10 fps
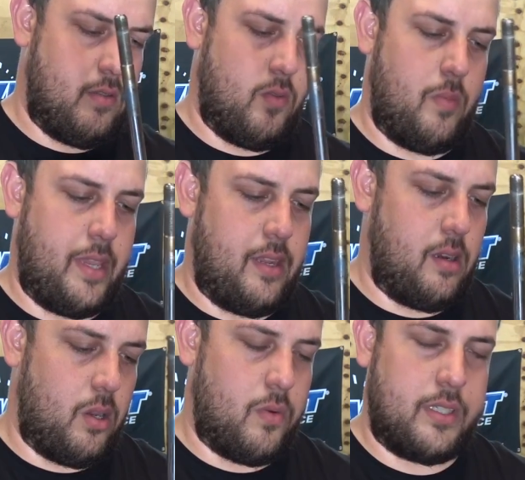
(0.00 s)
Will be a
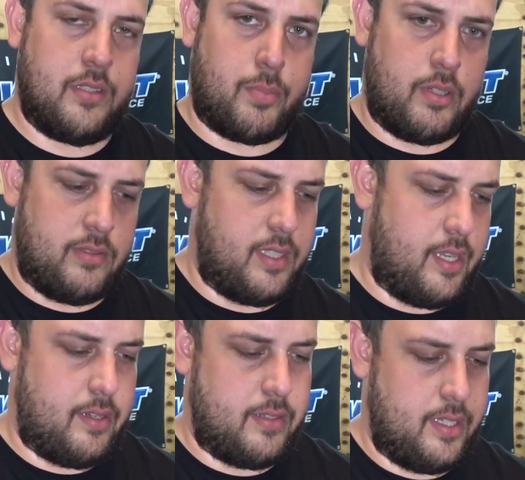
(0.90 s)
lower spring
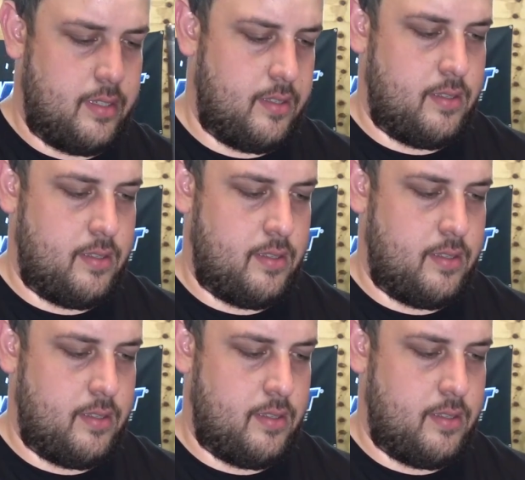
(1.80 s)
retainer ring.